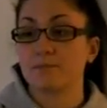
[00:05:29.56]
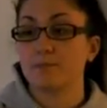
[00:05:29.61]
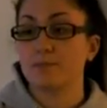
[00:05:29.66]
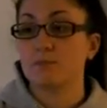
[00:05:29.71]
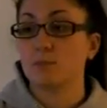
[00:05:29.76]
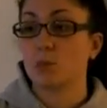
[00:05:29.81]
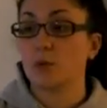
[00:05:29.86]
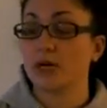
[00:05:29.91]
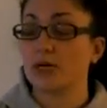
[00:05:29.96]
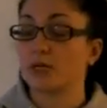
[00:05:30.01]

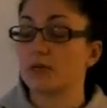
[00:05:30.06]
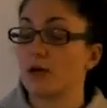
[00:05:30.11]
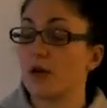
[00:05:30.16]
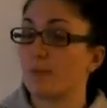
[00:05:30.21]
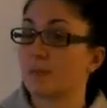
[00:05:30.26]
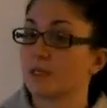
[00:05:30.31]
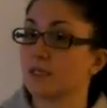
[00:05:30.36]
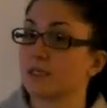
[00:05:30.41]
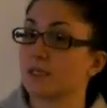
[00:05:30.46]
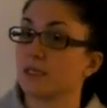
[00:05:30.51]
more
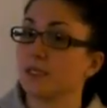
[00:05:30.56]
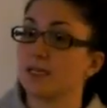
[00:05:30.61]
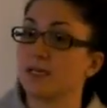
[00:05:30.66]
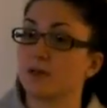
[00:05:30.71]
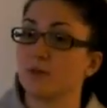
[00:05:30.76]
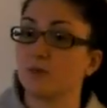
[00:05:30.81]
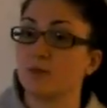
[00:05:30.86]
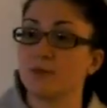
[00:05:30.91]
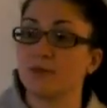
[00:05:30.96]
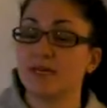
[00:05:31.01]
economically,
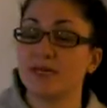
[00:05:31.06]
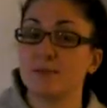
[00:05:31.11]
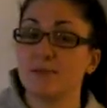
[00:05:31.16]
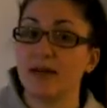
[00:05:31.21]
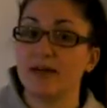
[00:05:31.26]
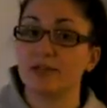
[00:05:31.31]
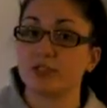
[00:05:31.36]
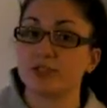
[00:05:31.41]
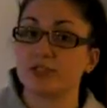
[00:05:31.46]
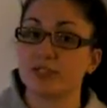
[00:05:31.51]
it would be a
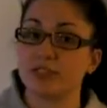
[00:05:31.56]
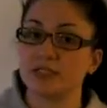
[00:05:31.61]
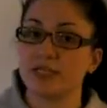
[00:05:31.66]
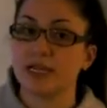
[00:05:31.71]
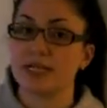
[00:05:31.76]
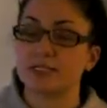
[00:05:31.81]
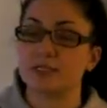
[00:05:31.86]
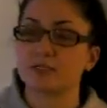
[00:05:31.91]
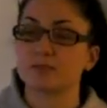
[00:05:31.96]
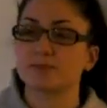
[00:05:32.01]
major
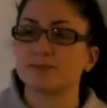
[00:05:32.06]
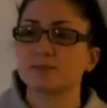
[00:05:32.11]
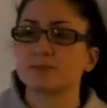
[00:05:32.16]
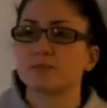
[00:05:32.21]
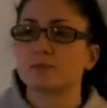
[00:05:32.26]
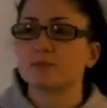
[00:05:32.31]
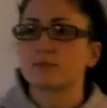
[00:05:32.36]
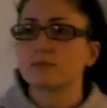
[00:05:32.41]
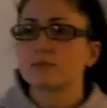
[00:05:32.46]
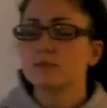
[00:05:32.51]
success.
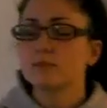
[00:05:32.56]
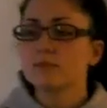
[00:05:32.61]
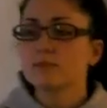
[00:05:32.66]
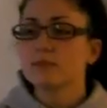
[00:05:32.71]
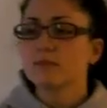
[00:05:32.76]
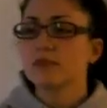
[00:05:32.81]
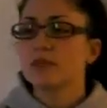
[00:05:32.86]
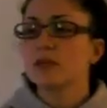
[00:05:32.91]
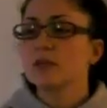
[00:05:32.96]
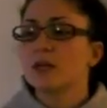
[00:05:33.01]

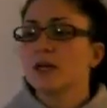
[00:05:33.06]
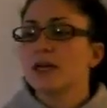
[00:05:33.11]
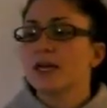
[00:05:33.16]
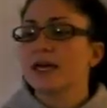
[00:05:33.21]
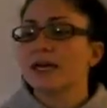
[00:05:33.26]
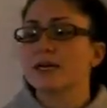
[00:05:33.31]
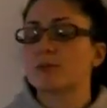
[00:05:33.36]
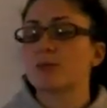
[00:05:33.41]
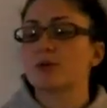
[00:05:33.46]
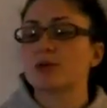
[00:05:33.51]

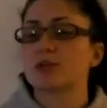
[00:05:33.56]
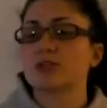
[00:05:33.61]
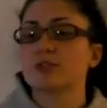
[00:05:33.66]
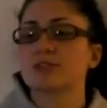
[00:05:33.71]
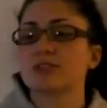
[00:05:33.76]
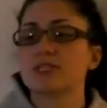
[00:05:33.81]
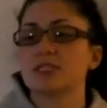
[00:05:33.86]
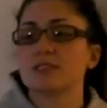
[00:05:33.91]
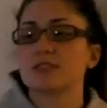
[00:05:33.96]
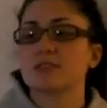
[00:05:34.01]
It
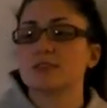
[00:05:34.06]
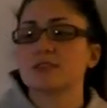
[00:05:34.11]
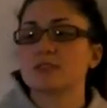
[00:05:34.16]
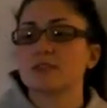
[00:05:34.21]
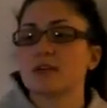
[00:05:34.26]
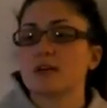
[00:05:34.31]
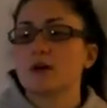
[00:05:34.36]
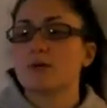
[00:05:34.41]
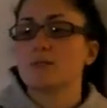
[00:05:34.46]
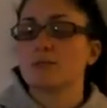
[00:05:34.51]
produces
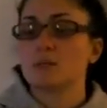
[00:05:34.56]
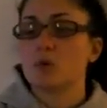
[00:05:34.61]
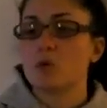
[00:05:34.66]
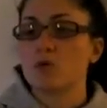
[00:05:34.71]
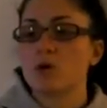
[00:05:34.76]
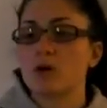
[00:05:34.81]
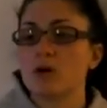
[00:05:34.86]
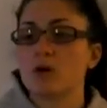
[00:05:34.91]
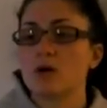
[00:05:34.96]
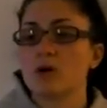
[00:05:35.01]

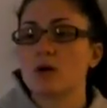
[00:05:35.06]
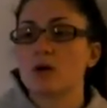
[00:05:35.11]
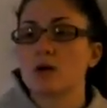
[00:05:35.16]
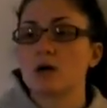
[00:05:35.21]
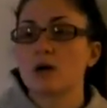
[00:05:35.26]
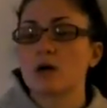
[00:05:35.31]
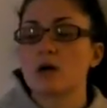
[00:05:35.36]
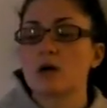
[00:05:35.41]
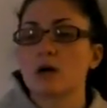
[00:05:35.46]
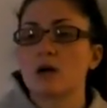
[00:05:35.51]
more
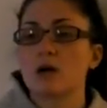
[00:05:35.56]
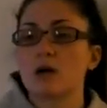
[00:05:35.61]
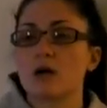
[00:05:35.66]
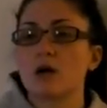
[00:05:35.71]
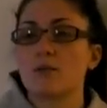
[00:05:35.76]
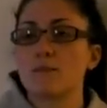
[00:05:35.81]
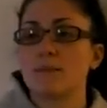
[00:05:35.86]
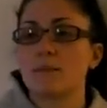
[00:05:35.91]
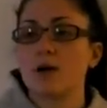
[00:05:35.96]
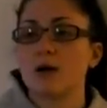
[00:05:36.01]

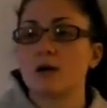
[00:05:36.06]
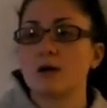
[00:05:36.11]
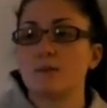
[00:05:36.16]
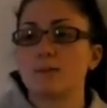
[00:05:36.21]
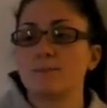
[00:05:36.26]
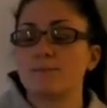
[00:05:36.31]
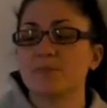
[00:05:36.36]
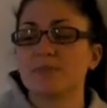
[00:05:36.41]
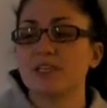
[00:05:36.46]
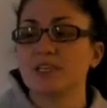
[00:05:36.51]

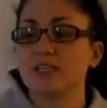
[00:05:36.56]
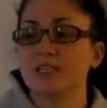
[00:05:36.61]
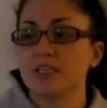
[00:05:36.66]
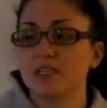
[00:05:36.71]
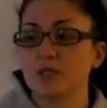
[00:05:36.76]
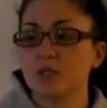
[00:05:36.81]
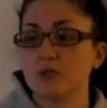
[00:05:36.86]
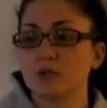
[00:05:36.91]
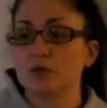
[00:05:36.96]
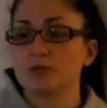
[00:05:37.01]

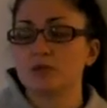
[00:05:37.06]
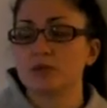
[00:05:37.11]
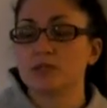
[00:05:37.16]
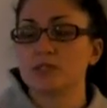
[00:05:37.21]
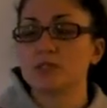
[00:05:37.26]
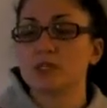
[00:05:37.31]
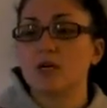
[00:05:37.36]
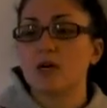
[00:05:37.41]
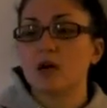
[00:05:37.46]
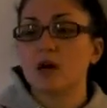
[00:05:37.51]

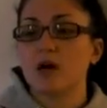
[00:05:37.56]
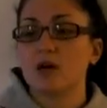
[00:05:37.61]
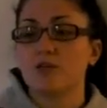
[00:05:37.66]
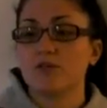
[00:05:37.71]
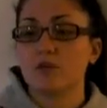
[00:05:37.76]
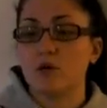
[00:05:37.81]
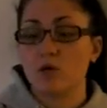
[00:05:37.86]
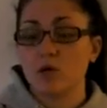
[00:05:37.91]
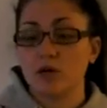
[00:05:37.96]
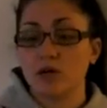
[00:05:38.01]
yields
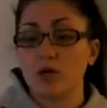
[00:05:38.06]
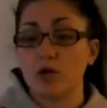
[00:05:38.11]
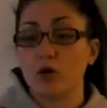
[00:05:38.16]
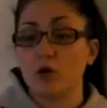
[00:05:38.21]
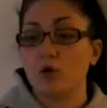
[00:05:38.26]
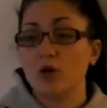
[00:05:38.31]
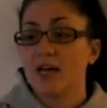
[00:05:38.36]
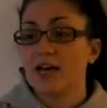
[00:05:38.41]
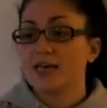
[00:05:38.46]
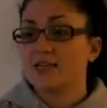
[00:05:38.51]
of
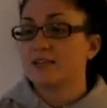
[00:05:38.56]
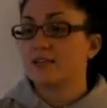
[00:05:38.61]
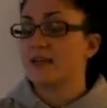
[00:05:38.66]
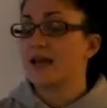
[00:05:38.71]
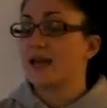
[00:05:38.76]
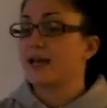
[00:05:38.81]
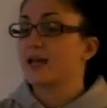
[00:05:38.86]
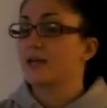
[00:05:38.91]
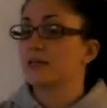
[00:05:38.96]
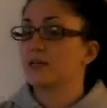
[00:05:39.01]
oil
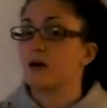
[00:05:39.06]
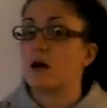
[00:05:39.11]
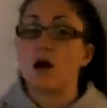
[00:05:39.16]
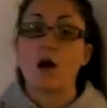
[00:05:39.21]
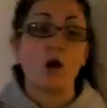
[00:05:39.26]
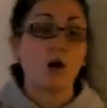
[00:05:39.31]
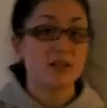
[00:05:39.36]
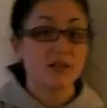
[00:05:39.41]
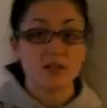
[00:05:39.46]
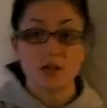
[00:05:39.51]
than
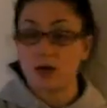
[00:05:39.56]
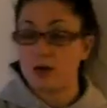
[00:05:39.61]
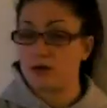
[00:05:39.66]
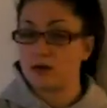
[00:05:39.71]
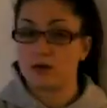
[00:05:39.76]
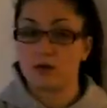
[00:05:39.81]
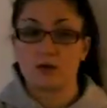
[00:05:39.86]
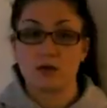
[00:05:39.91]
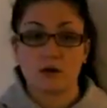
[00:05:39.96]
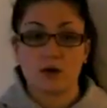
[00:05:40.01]
all the
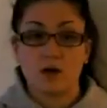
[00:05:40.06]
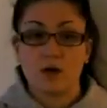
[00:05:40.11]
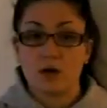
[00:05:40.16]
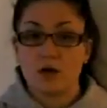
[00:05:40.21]
other